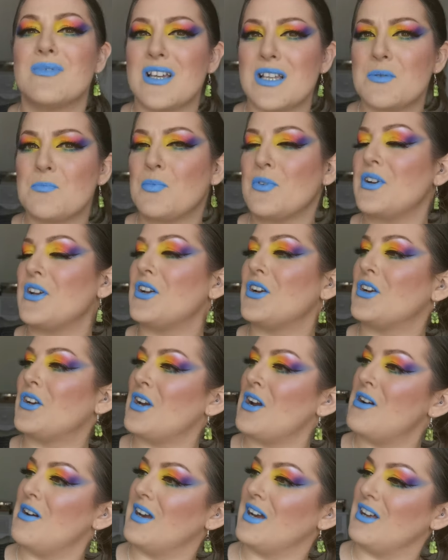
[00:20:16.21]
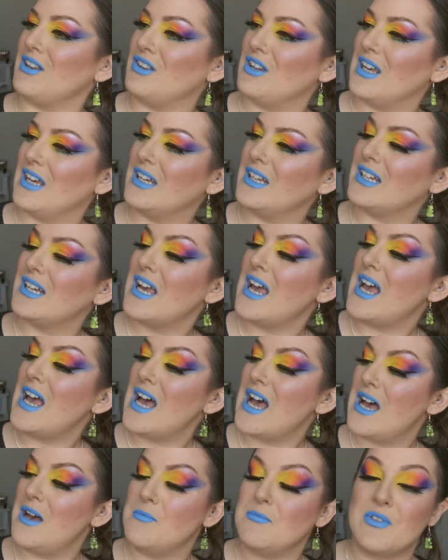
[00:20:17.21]
That's pretty good going, I think.
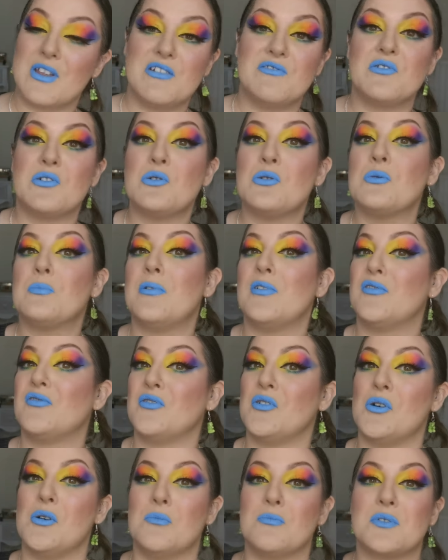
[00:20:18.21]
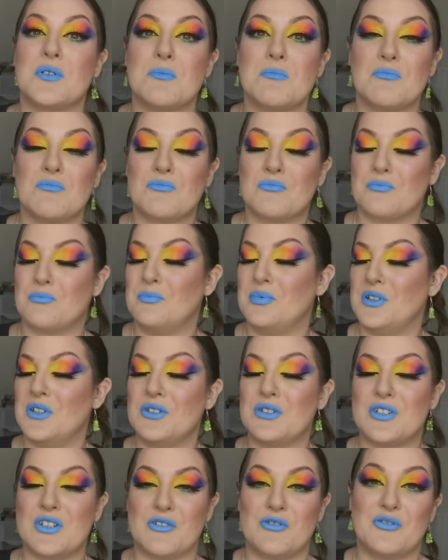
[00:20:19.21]
And um, they've all performed
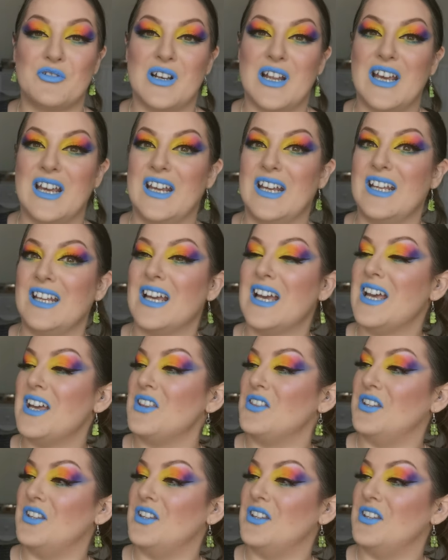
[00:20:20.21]
beautifully.